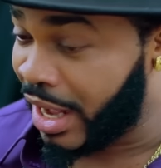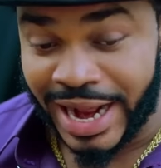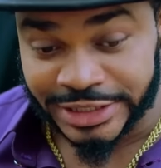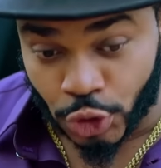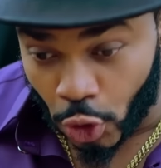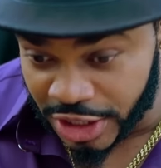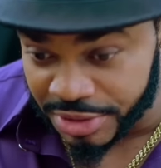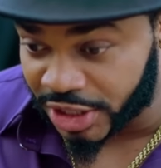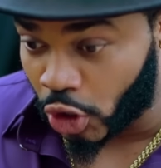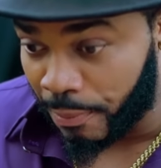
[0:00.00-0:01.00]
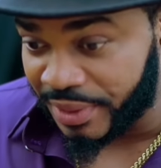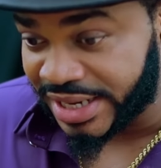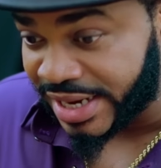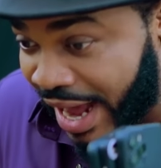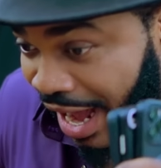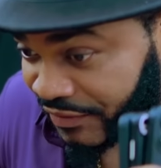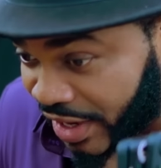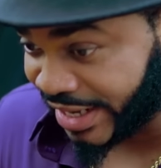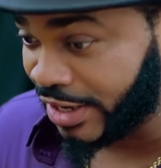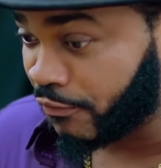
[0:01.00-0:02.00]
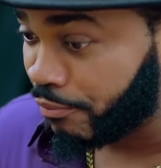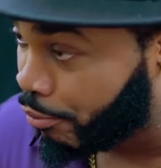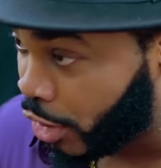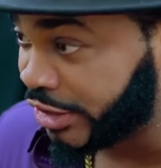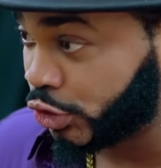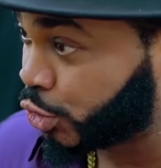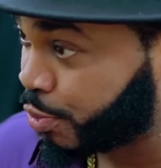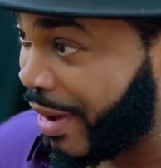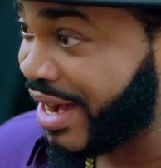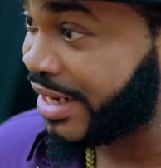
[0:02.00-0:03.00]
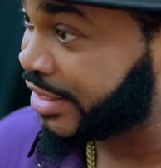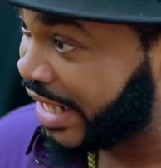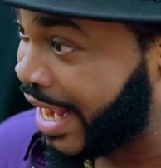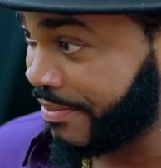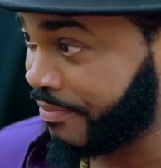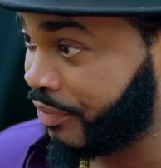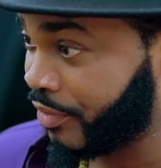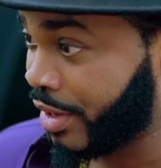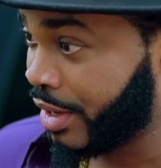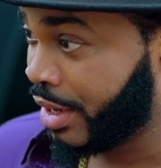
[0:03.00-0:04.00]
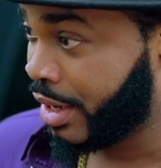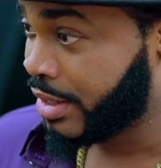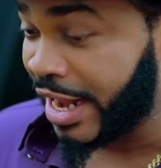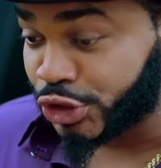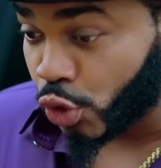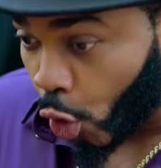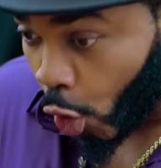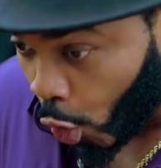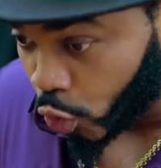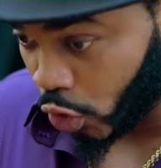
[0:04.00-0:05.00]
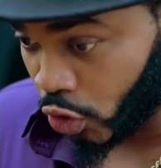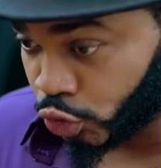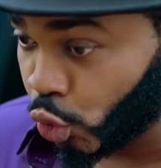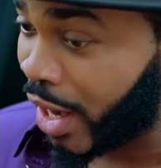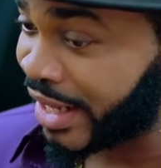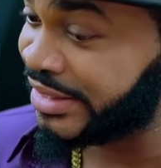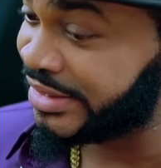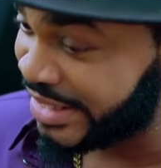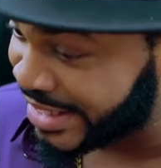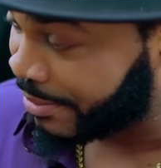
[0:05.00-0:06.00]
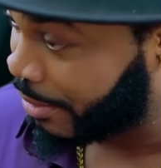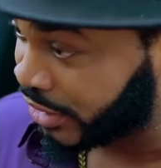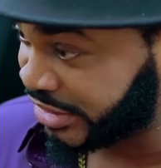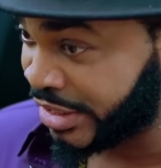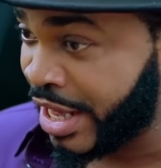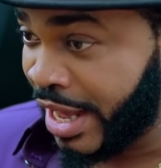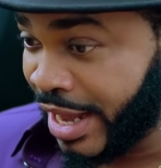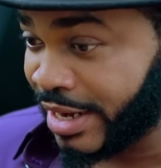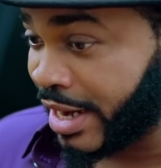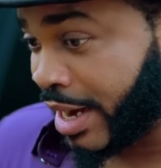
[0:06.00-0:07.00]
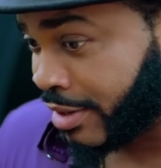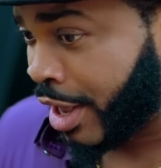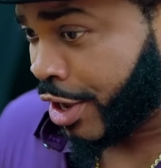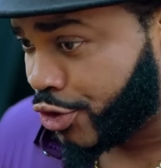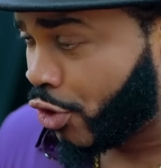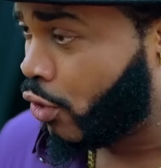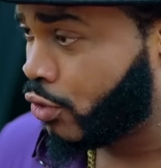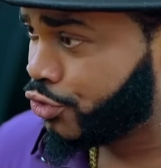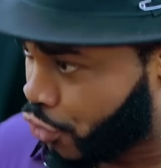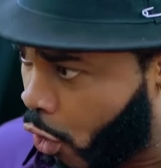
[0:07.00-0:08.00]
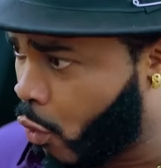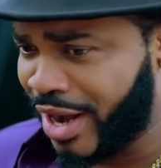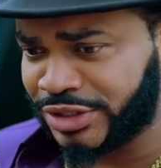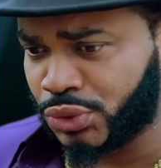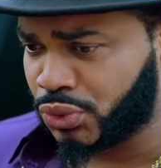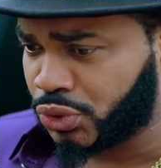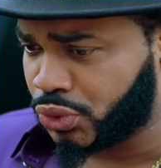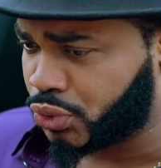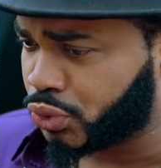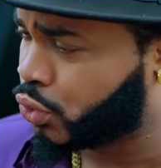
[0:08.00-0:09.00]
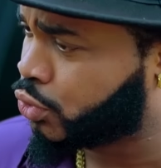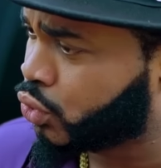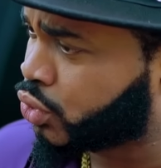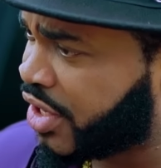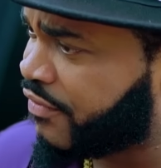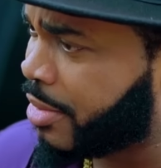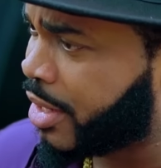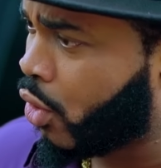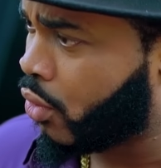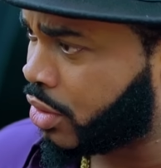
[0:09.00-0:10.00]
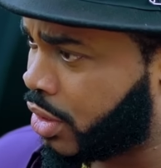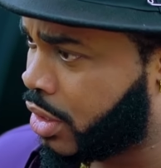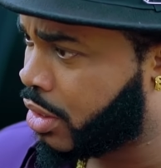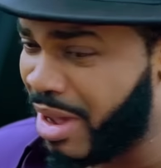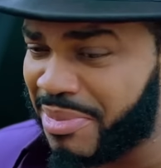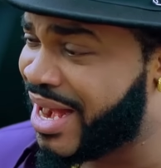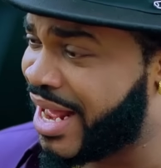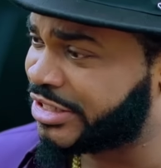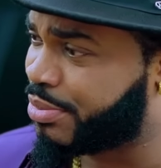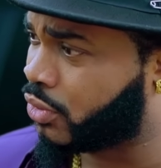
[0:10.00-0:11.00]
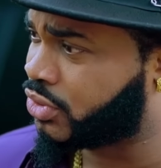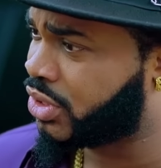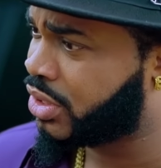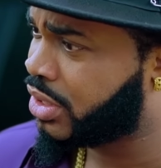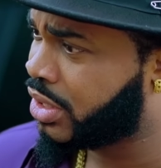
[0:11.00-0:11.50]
And I told him the company didn't have that kind of money to spend at the time. That I should hold on so I can think about it and then you know when to give him a loan. Maybe next month.